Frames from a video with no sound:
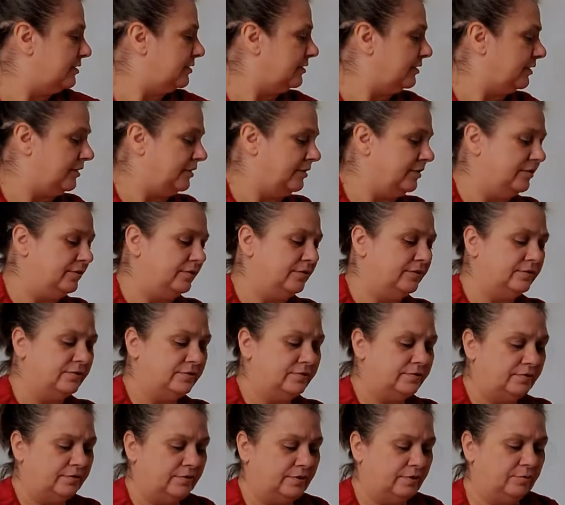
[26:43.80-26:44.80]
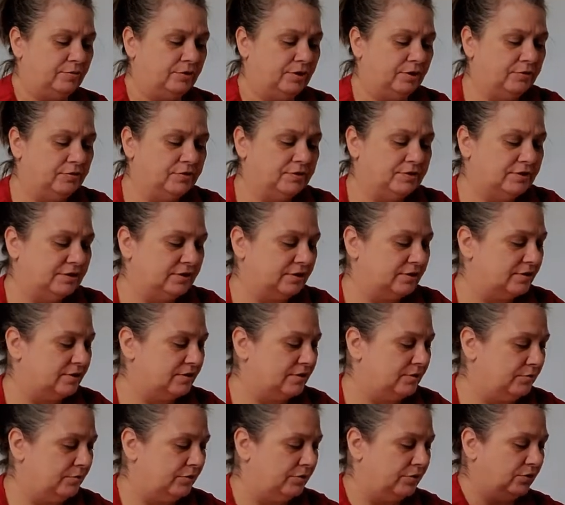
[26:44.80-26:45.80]
I'm noticing
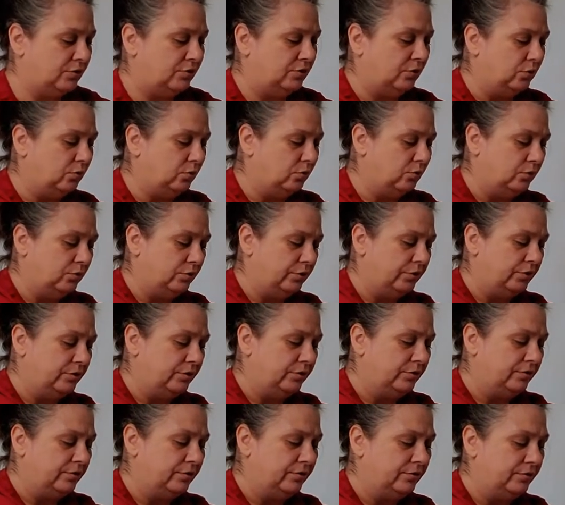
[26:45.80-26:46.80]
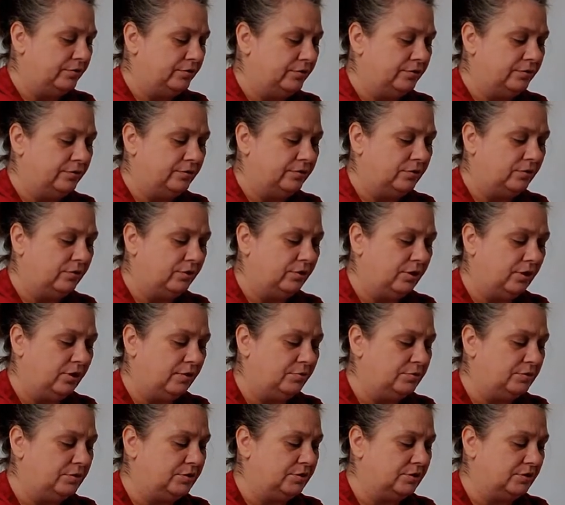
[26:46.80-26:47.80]
some of the corn
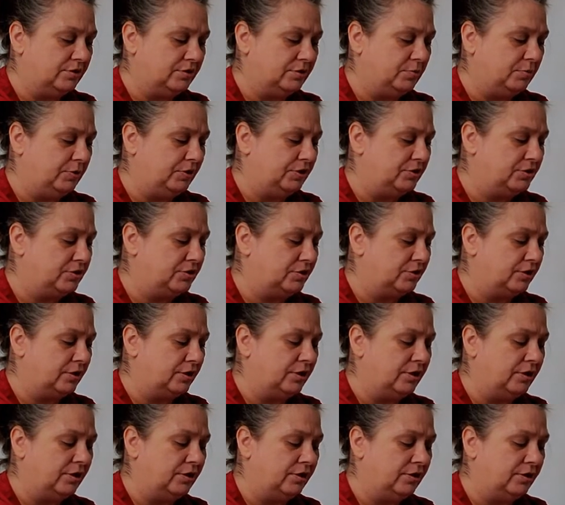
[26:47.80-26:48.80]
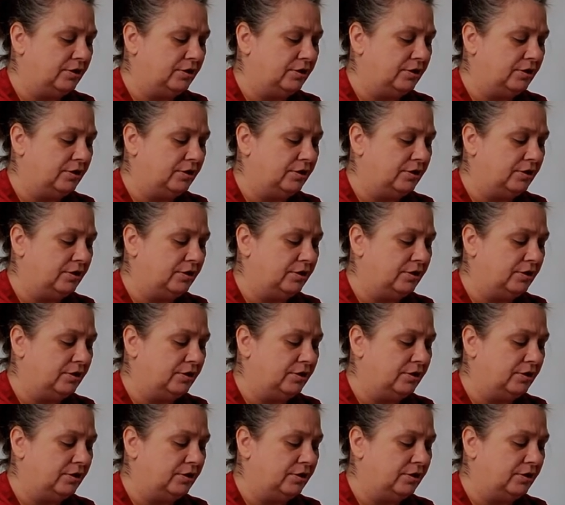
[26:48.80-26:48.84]
crops, especially,